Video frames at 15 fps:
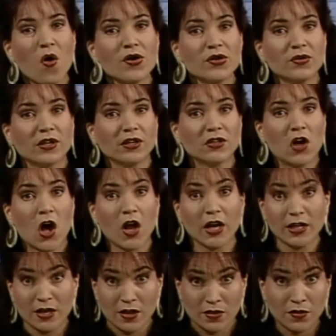Or you can
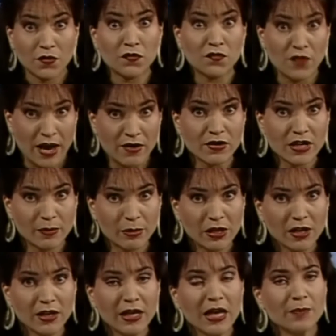call it the
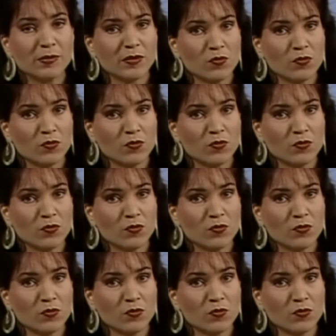variable.